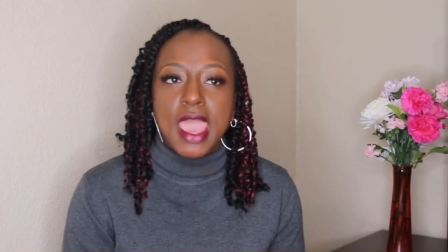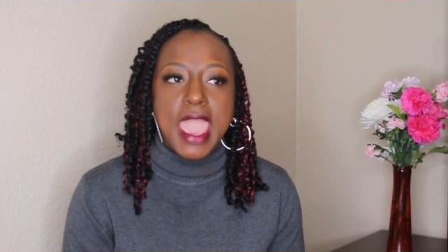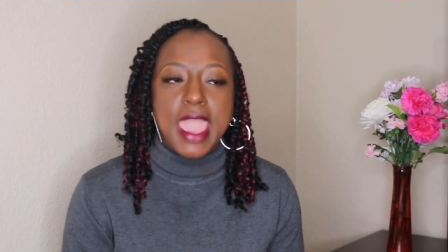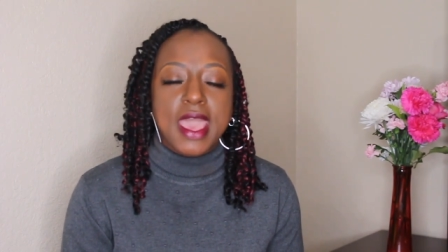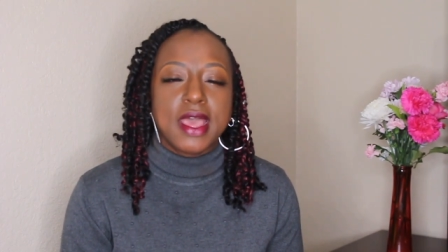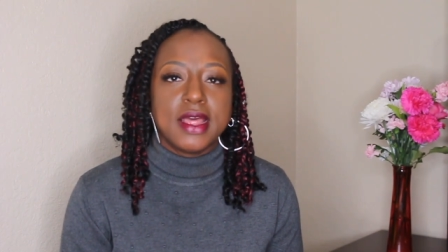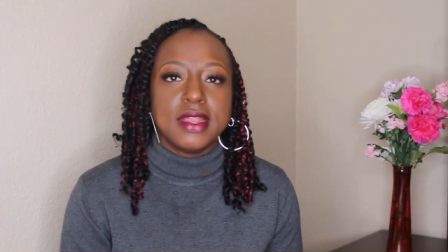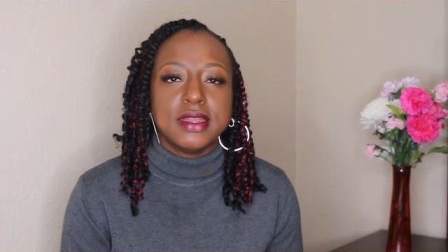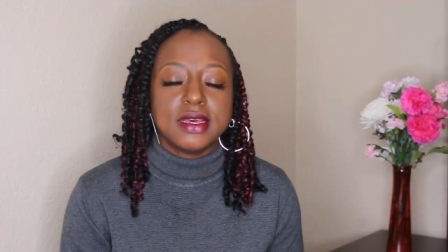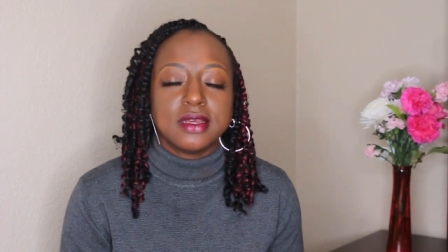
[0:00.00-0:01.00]

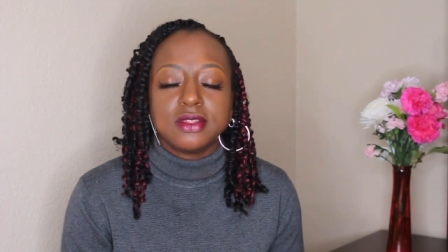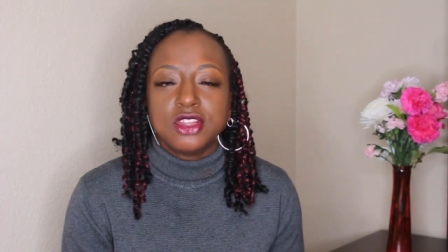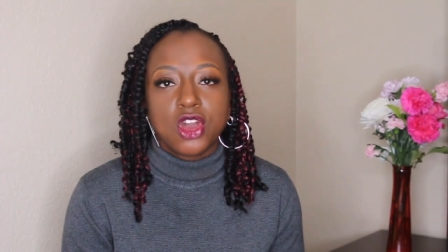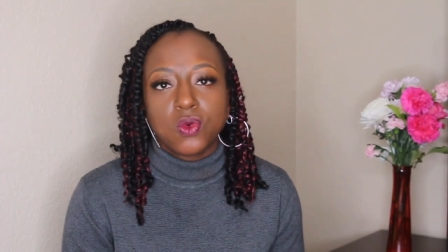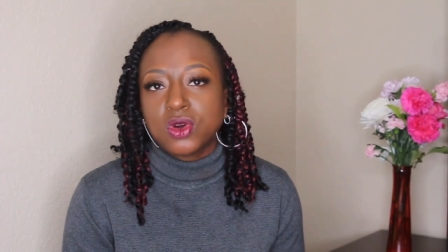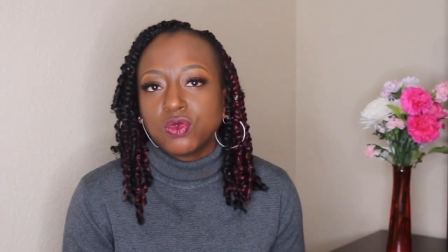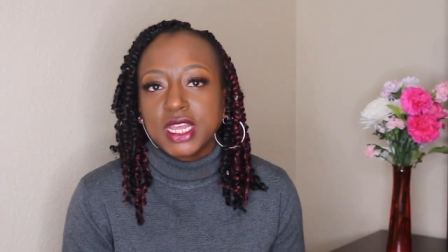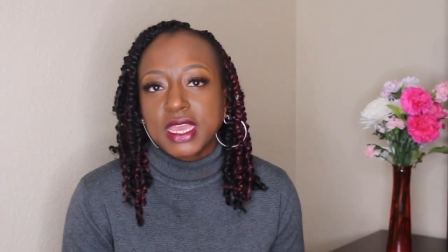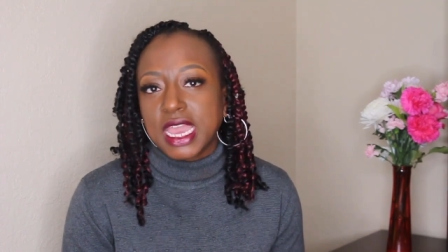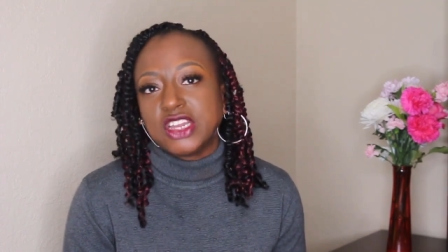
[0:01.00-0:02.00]
And, we'll
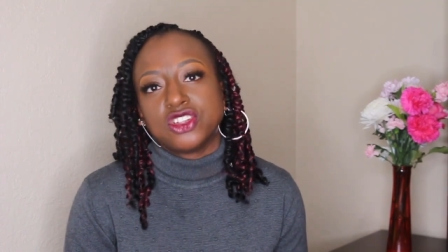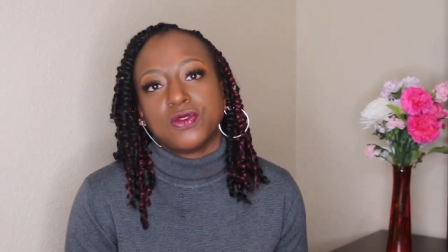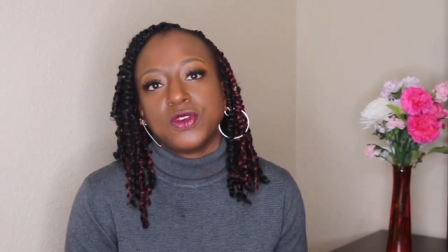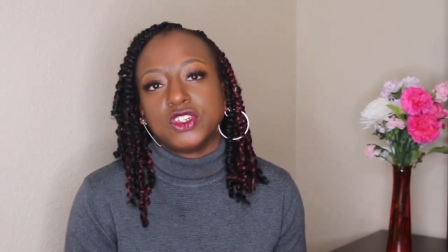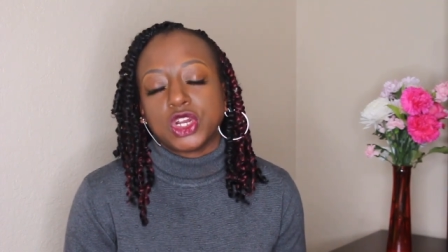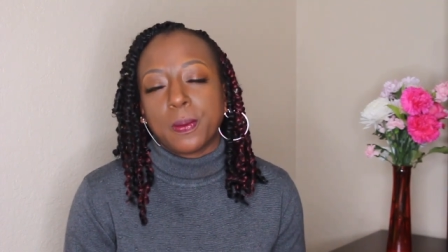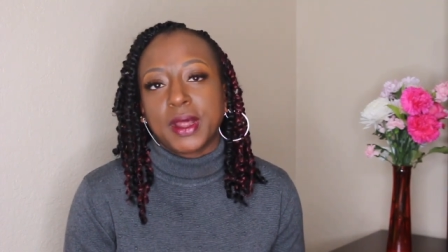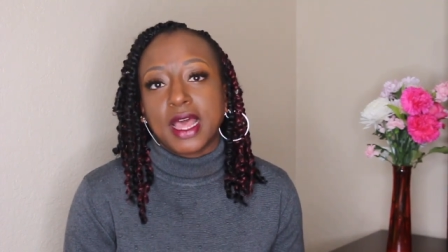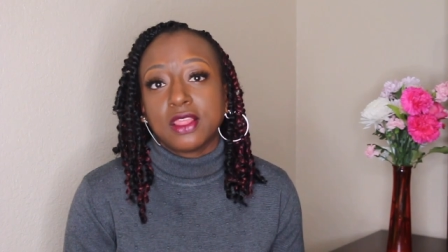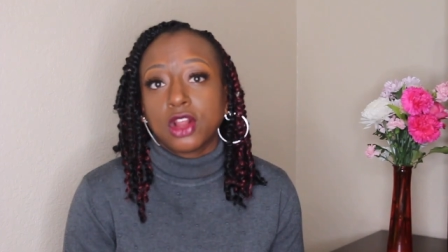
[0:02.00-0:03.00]
re-engage in the future. But
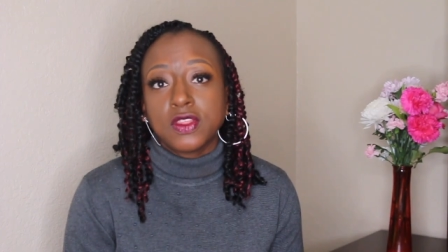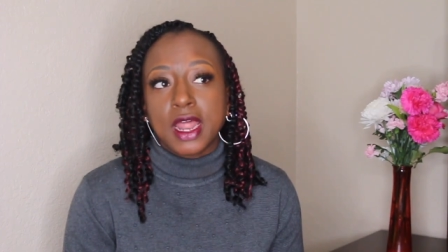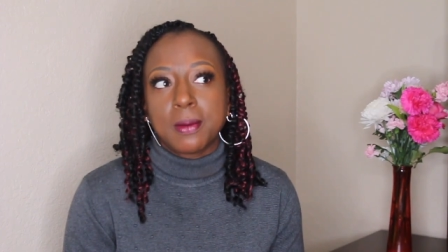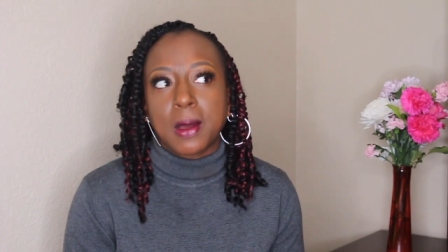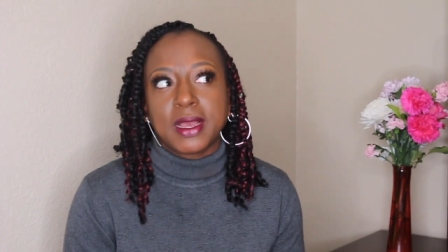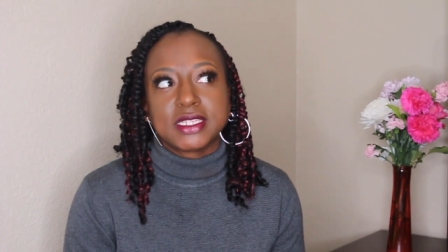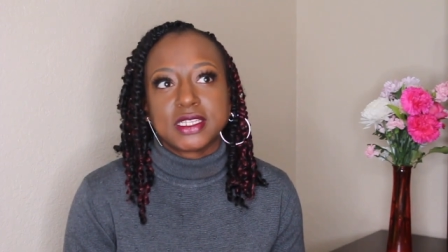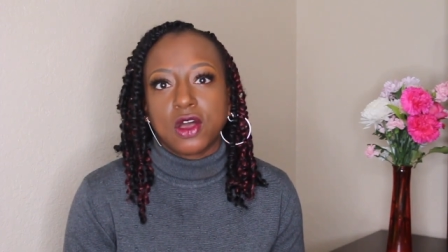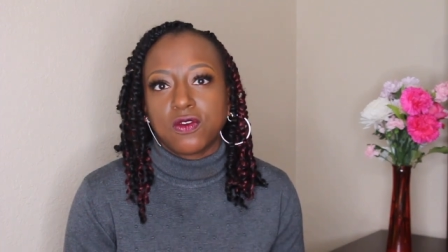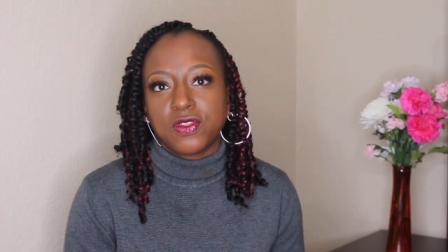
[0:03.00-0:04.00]
I learned that about
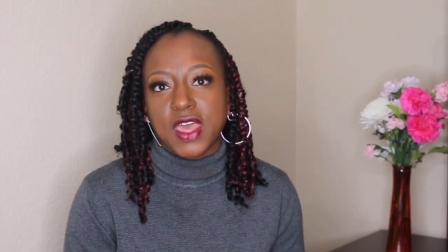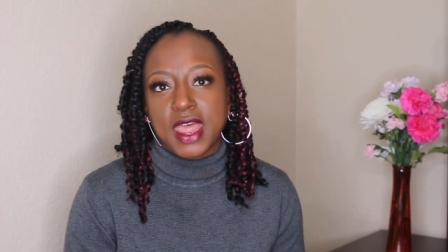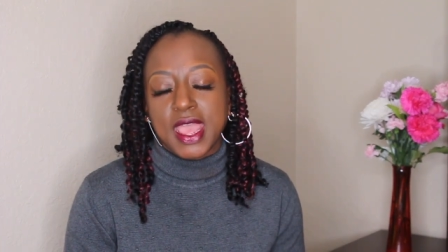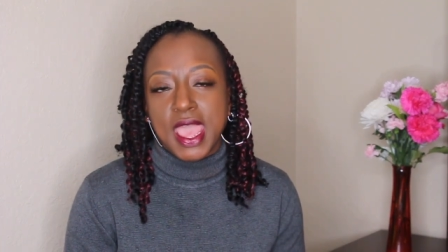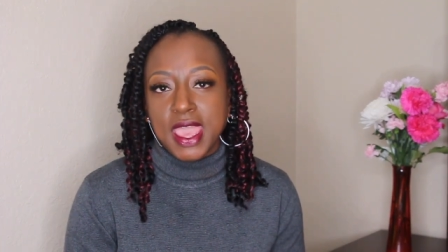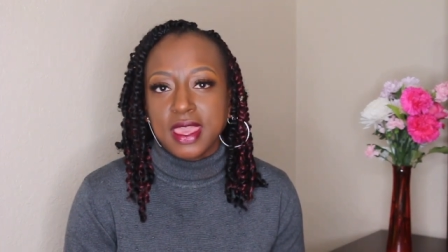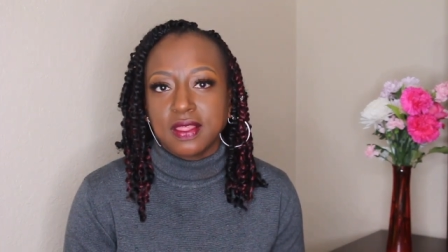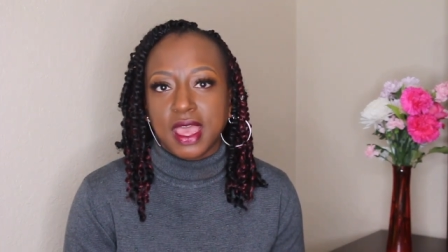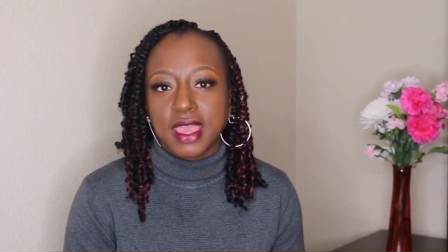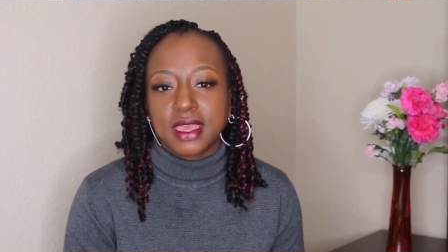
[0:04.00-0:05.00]
myself, that, hey,
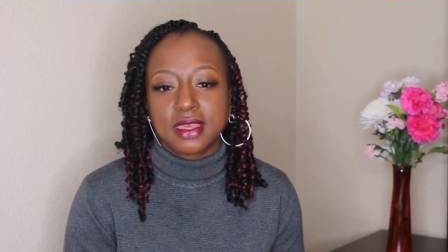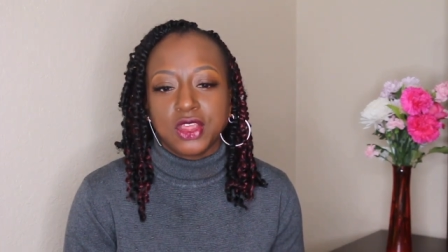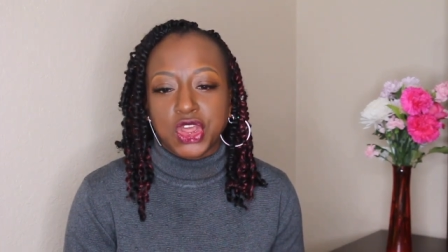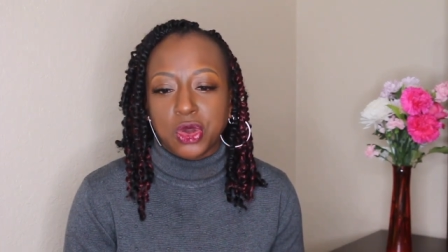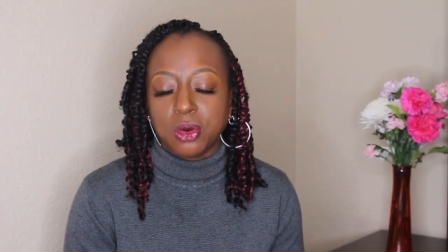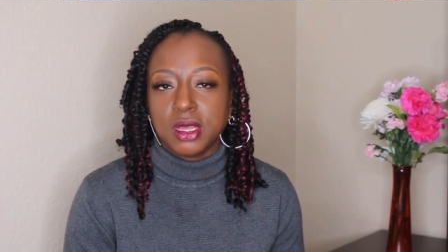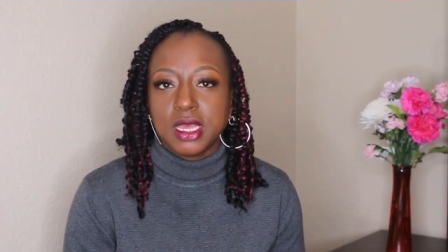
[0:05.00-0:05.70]
and